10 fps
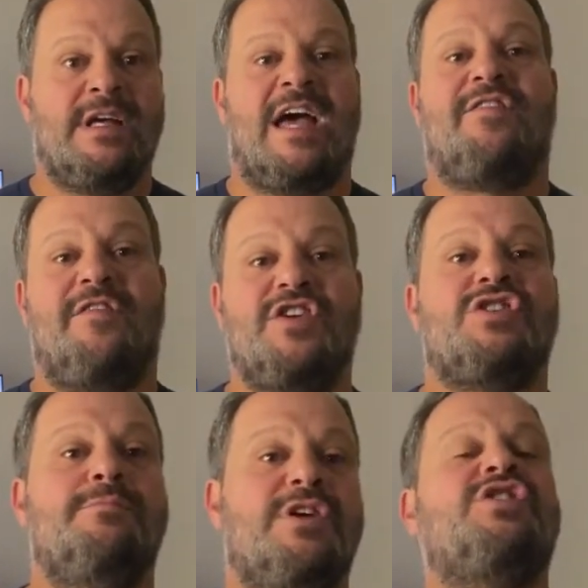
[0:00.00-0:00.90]
Have a
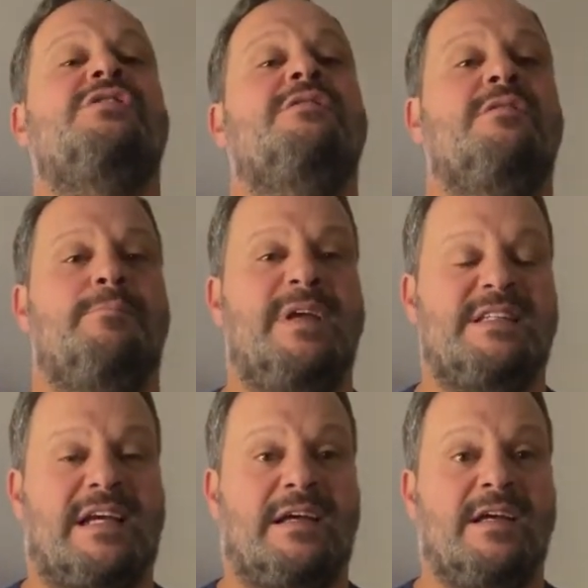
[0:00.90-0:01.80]
vision mission
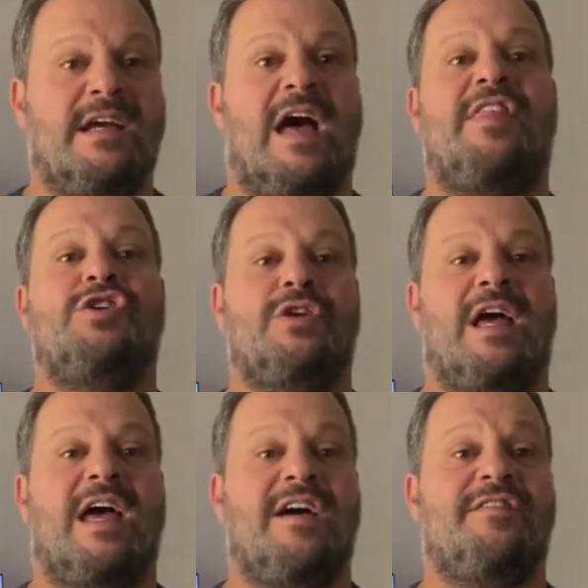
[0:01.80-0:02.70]
meeting, and then you're going to
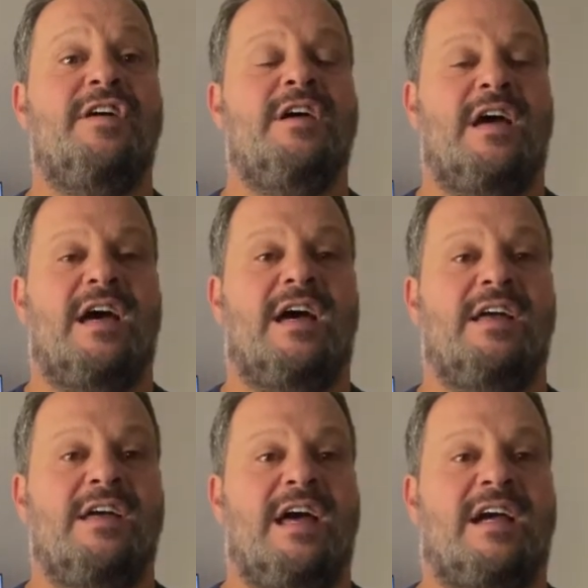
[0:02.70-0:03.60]
have
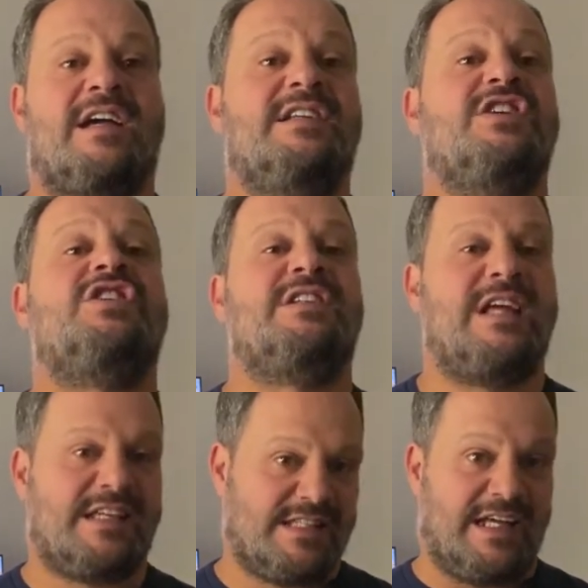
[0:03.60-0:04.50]
a conditioning
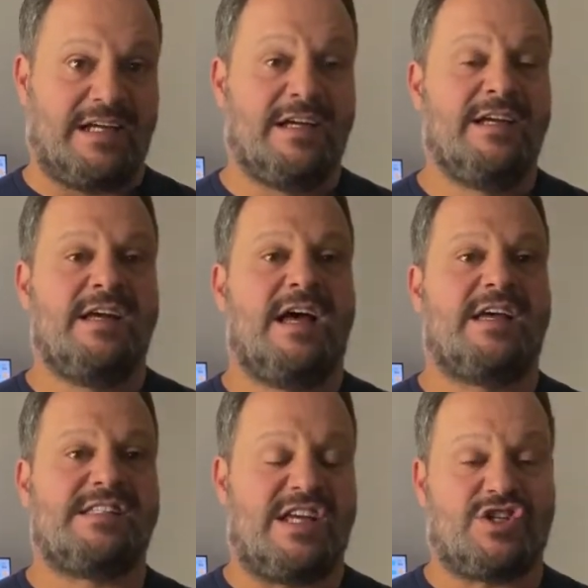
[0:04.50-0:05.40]
testing
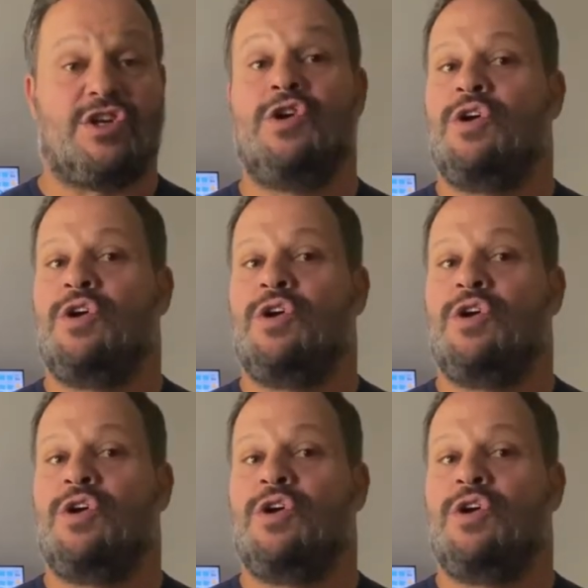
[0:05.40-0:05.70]
session.